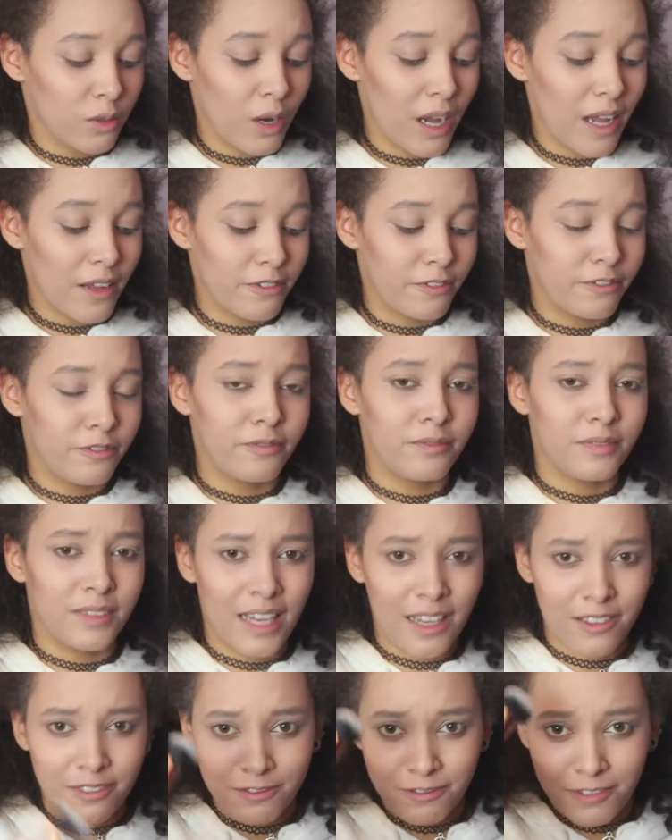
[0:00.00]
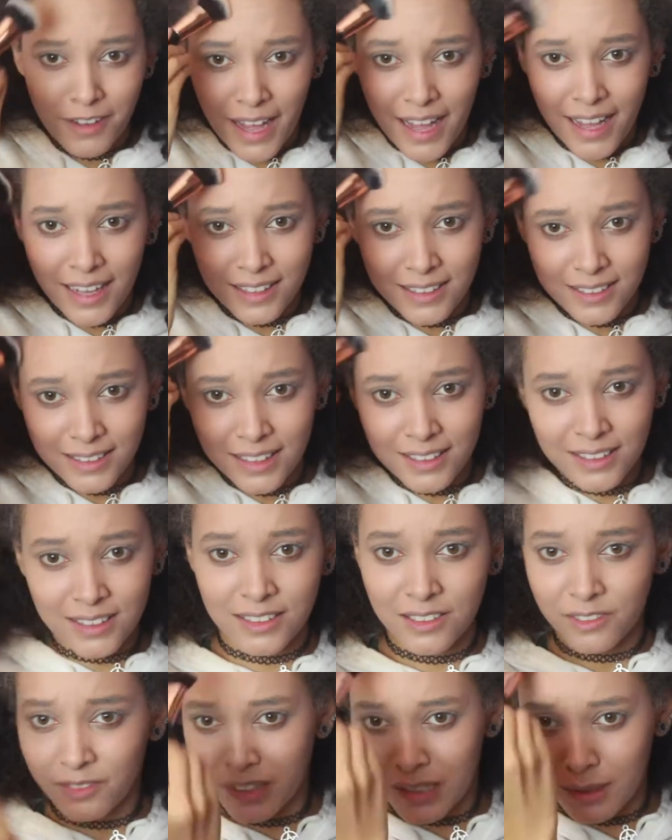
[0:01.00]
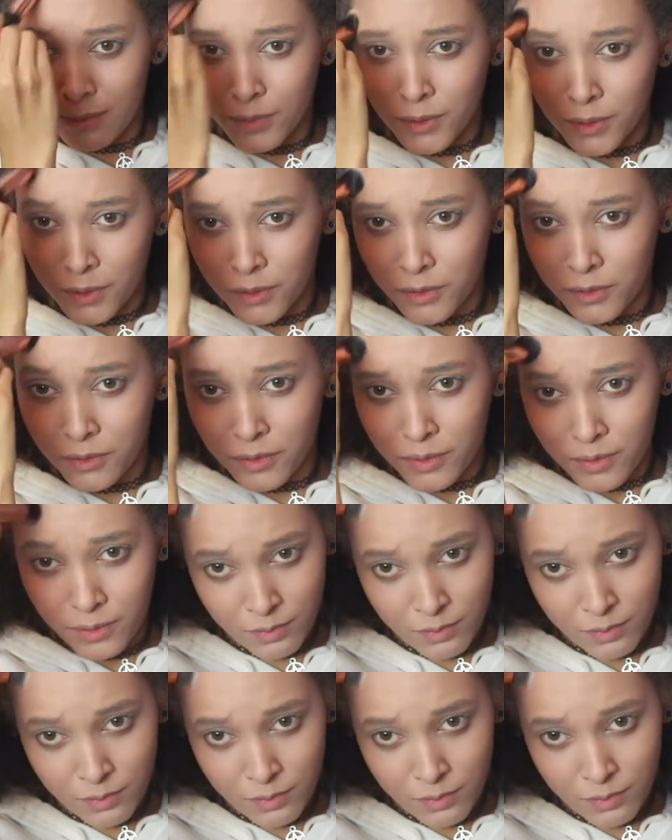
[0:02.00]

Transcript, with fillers: quite like fat, that it doesn't really move.